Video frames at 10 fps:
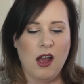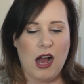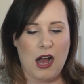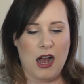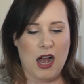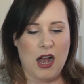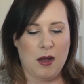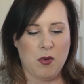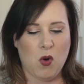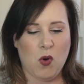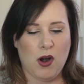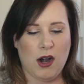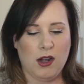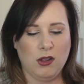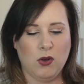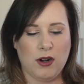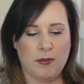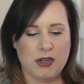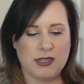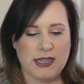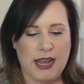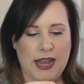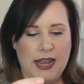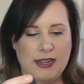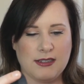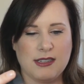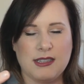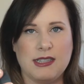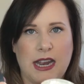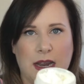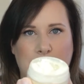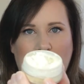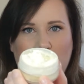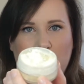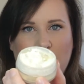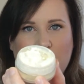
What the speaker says: or Laura Mercier's setting powder.